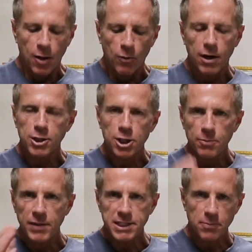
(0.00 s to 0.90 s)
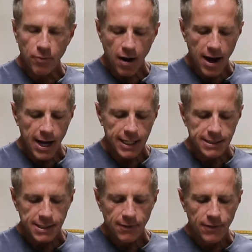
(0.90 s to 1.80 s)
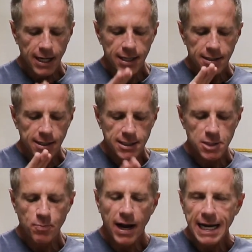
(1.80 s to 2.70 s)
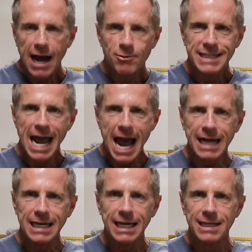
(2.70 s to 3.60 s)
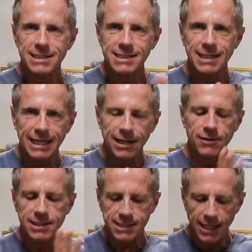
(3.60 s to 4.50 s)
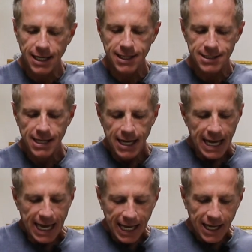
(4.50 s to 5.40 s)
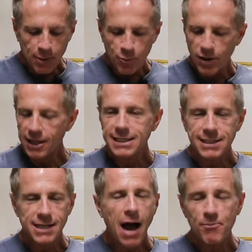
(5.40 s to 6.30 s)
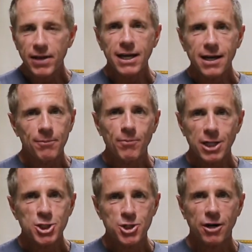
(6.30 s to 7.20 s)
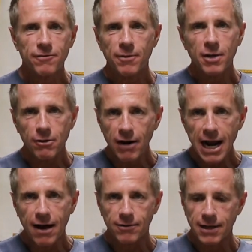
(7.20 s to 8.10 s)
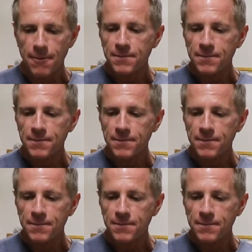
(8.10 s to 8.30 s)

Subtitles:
Well, you'd be surprised that despite how tacky and sticky this is, it really does not pick up much dirt from the ground.